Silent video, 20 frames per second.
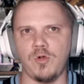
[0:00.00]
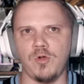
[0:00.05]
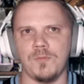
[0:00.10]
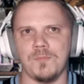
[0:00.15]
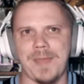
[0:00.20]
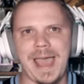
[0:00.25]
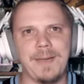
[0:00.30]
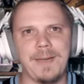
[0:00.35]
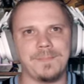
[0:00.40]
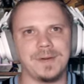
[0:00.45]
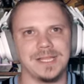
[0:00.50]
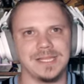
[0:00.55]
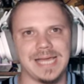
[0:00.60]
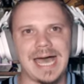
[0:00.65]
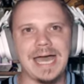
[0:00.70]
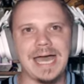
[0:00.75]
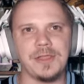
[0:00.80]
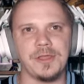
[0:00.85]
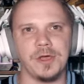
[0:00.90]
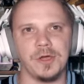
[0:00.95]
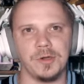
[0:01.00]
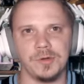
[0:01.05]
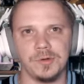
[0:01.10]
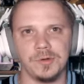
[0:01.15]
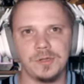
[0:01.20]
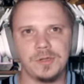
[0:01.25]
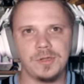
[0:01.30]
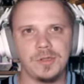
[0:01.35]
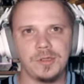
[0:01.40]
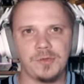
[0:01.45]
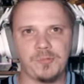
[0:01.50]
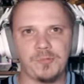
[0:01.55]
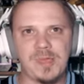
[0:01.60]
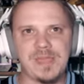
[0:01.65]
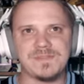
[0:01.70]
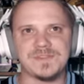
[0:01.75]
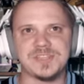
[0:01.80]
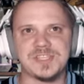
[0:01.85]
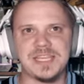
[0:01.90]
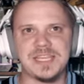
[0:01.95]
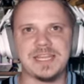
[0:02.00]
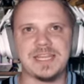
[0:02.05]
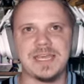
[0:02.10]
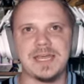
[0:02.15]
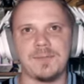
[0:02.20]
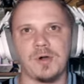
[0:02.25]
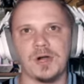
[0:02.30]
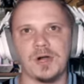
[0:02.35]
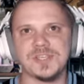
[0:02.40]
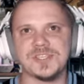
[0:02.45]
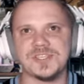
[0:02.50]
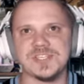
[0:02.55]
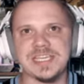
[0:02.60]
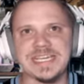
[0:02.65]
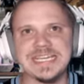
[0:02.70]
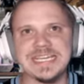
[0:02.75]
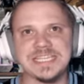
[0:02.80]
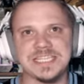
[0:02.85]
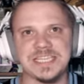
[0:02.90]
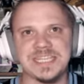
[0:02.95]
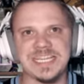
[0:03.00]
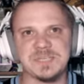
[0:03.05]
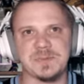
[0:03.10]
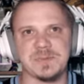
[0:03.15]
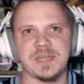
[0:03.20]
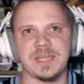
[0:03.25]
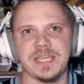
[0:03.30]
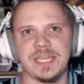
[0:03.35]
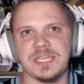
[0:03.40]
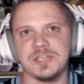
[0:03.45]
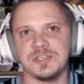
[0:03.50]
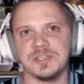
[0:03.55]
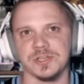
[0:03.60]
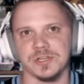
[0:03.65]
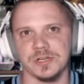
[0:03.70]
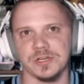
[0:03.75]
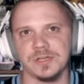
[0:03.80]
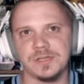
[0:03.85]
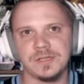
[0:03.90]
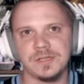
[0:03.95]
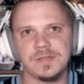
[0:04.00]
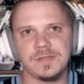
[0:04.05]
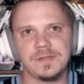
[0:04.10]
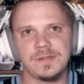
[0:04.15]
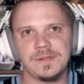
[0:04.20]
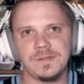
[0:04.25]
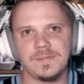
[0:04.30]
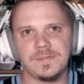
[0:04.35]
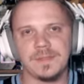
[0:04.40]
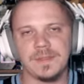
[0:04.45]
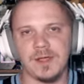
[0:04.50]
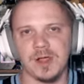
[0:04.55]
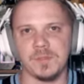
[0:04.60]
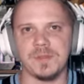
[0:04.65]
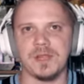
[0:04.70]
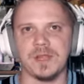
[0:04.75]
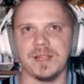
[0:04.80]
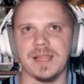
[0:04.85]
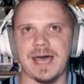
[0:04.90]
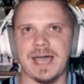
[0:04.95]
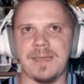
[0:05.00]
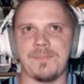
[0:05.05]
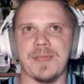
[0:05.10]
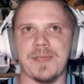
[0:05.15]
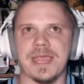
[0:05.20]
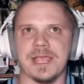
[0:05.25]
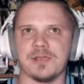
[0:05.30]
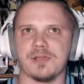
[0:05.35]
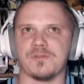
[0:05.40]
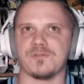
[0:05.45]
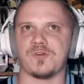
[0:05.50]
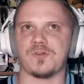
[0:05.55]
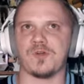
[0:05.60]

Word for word: Matt Milano. We haven't seen him all season. He's been injured. Our middle linebacker, of